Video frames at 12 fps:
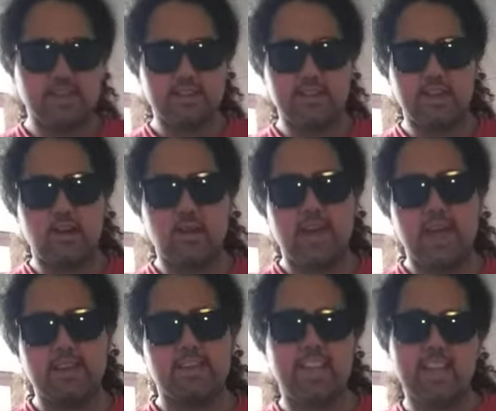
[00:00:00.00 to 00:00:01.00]
they go
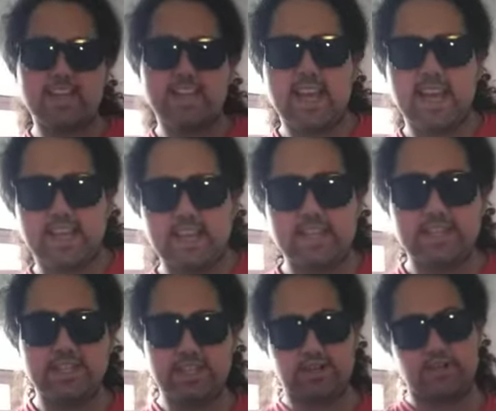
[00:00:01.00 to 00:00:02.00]
ahead and they attack
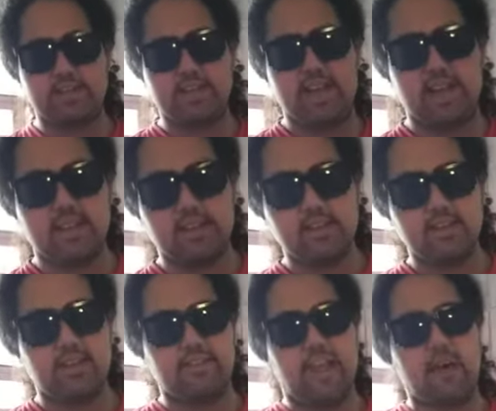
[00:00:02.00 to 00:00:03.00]
into your attack.
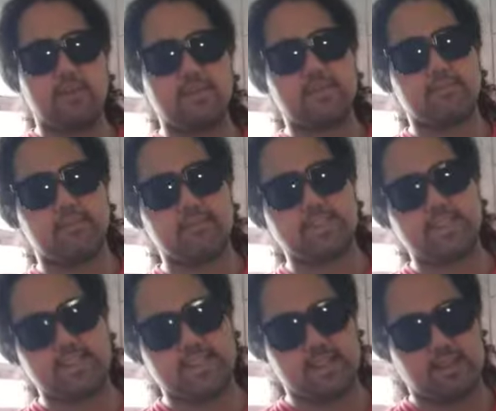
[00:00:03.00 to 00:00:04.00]
And that was a Bruce Lee
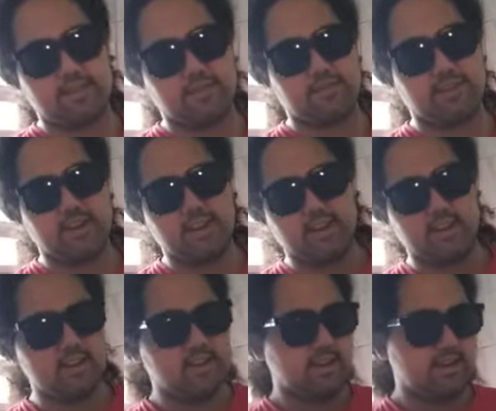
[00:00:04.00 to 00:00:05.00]
style of fighting.
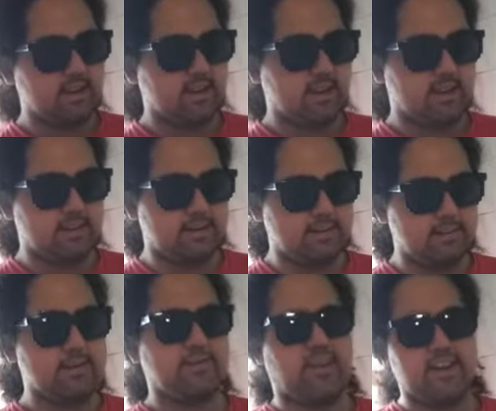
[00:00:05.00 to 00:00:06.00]

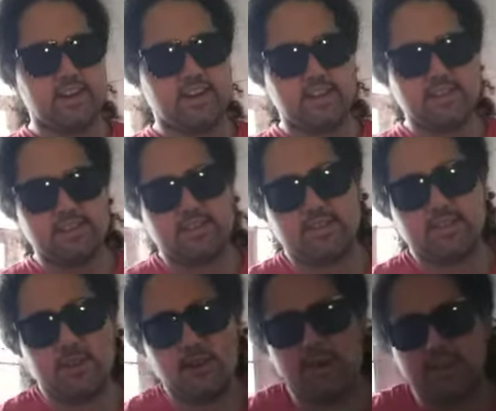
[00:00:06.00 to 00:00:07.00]
It's funny because you'll
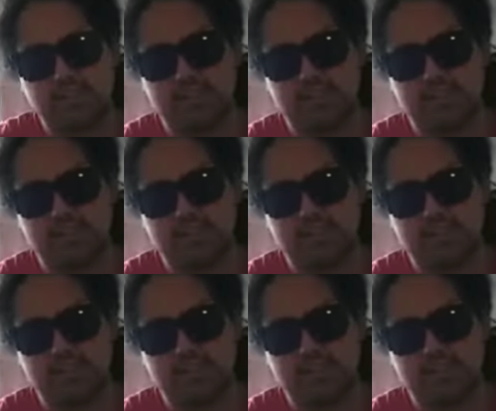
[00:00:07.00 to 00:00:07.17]
go watch